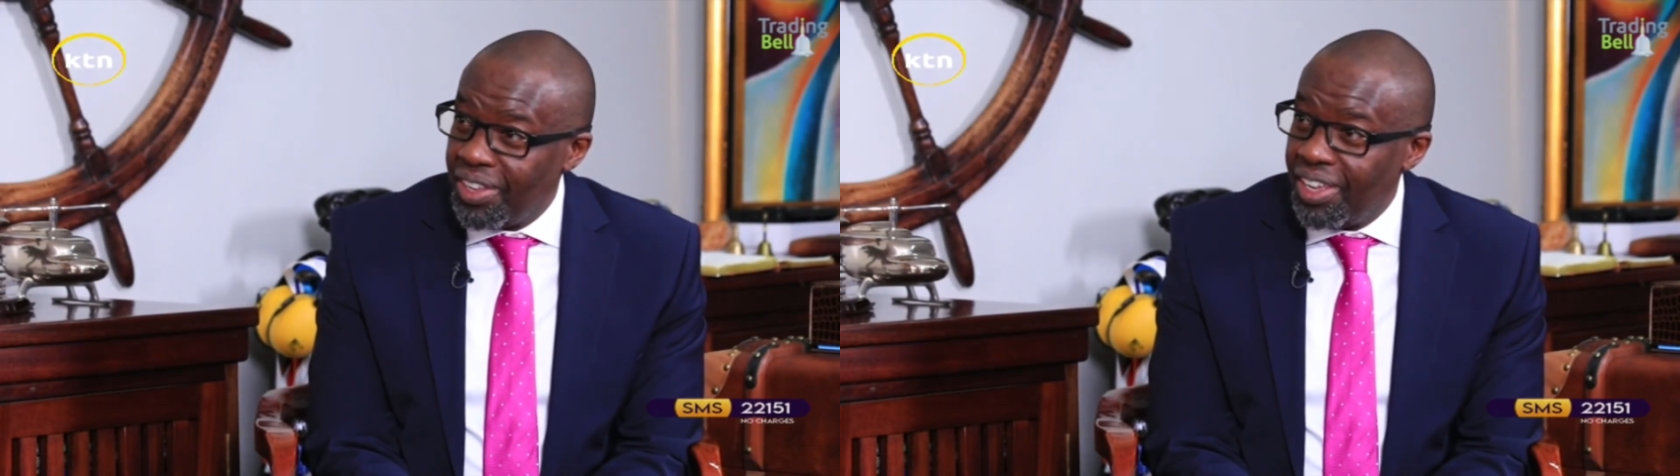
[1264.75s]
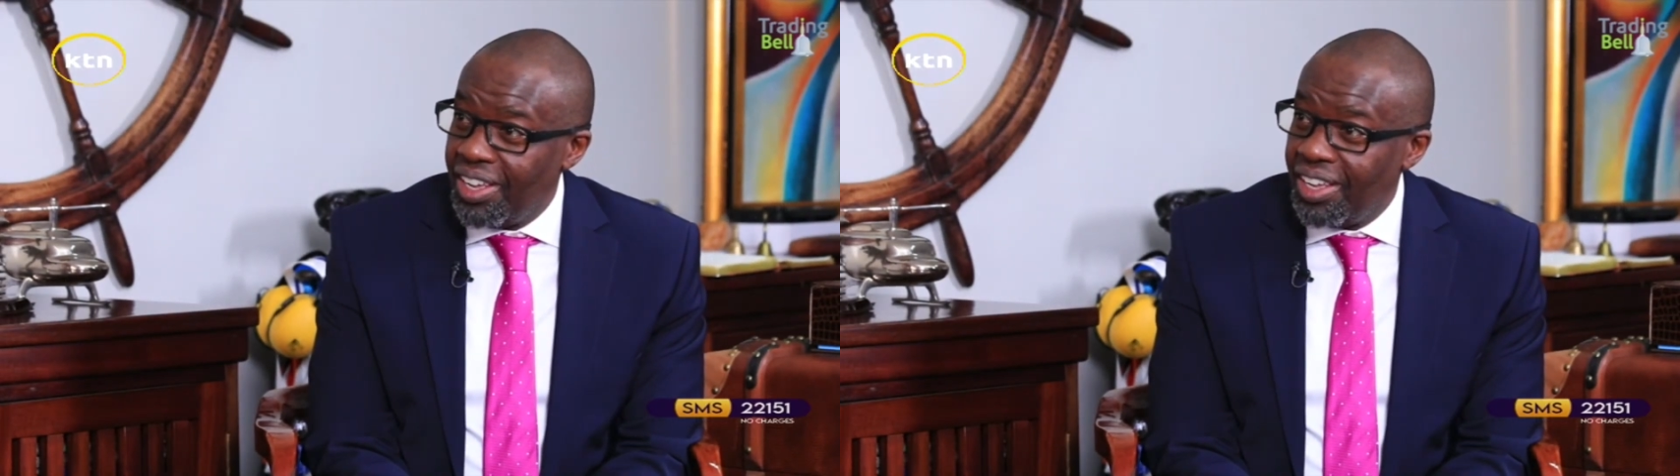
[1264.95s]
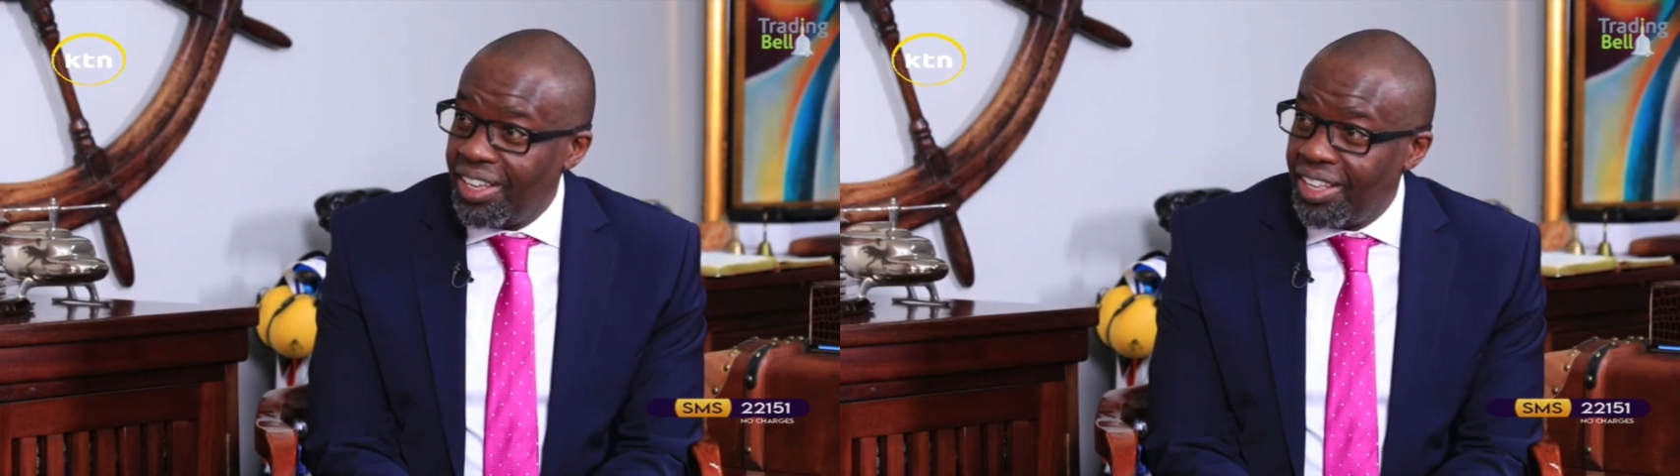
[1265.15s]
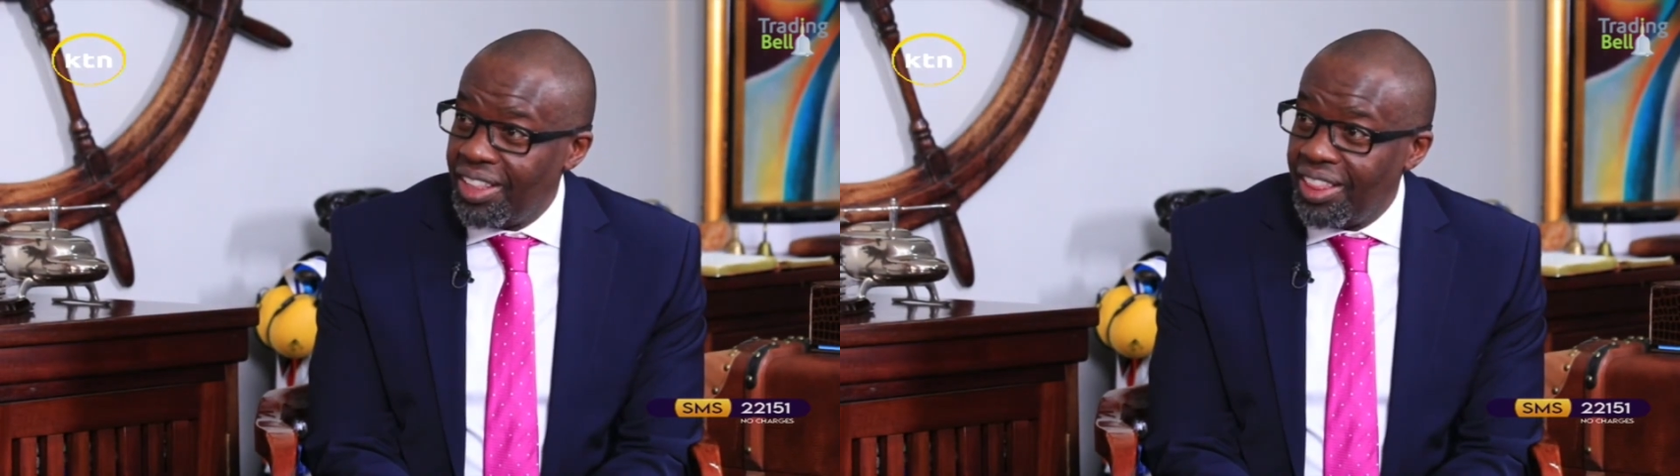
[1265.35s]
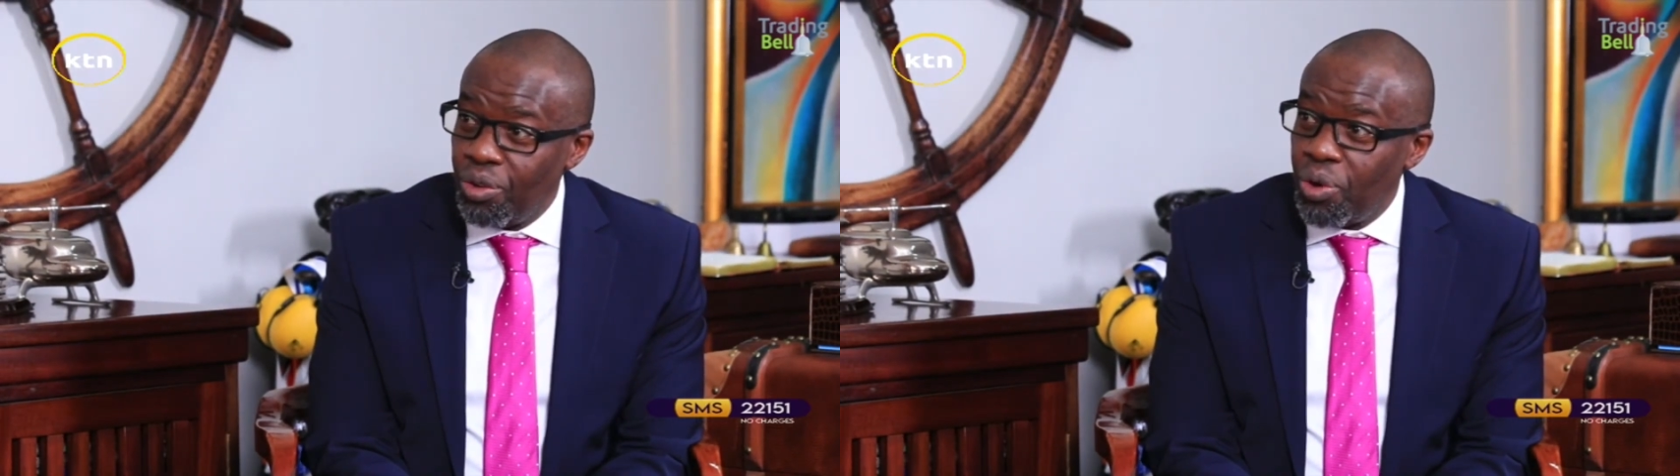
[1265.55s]

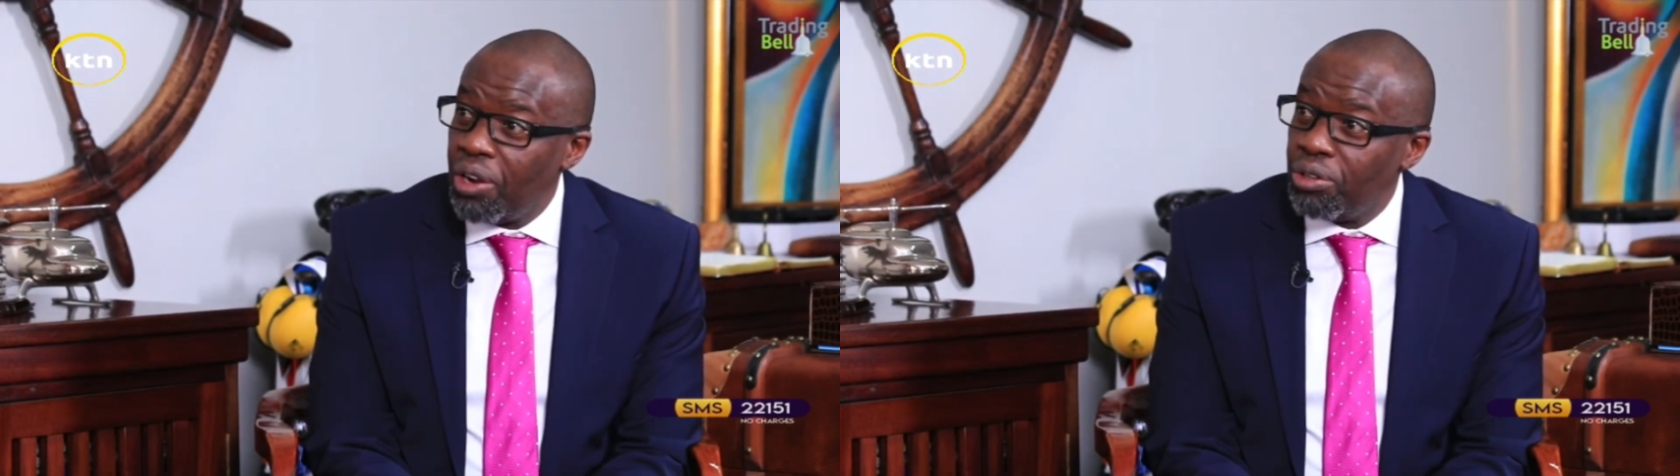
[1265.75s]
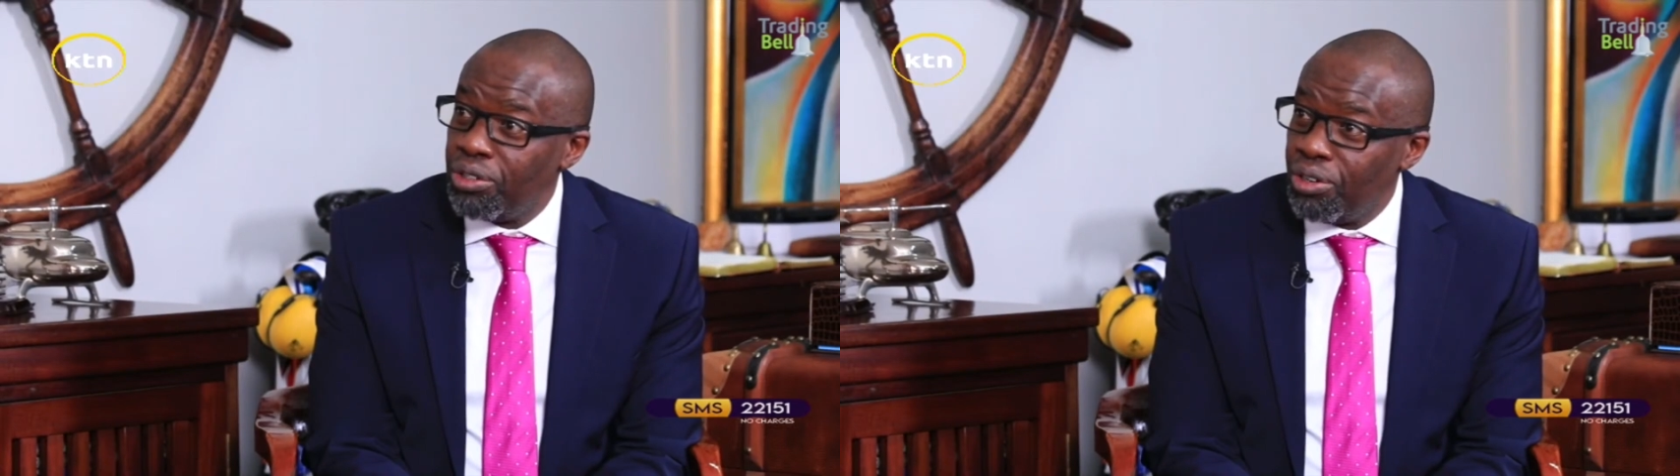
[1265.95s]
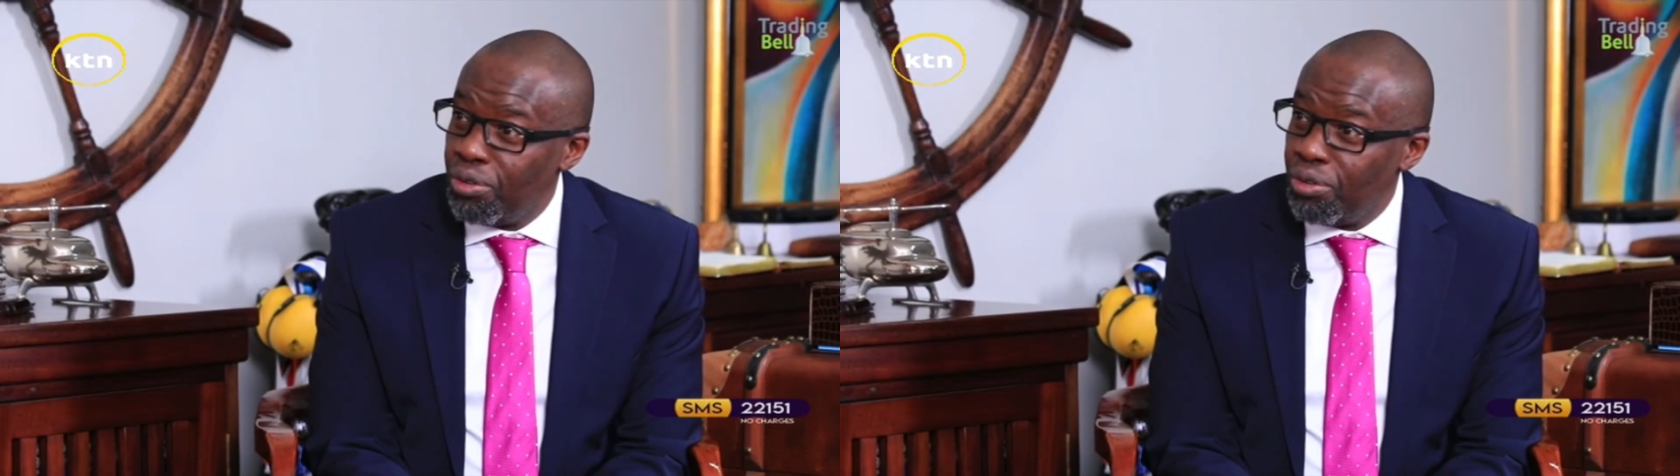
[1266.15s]
The world